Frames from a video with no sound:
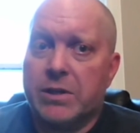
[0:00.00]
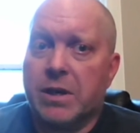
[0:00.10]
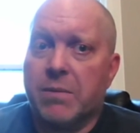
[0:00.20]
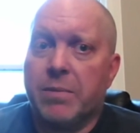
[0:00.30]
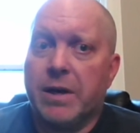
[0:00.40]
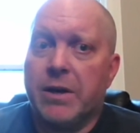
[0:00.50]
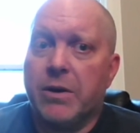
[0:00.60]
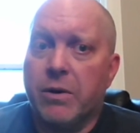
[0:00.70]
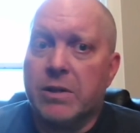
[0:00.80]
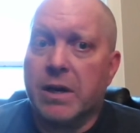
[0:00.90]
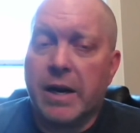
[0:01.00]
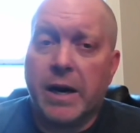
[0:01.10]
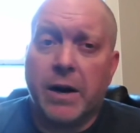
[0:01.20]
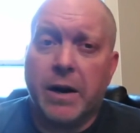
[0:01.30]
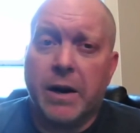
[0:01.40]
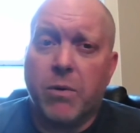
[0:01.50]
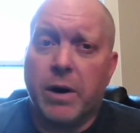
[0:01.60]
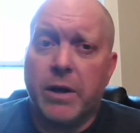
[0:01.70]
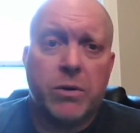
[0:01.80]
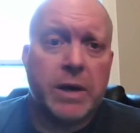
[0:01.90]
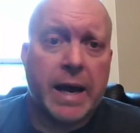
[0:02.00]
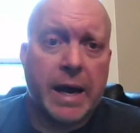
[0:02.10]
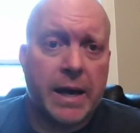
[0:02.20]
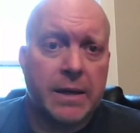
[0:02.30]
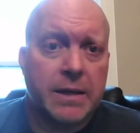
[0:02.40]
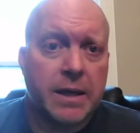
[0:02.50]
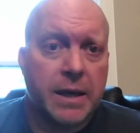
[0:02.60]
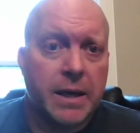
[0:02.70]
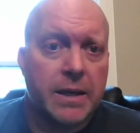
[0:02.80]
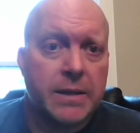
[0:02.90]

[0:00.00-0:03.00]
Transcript: which is going to be used in an area where you can't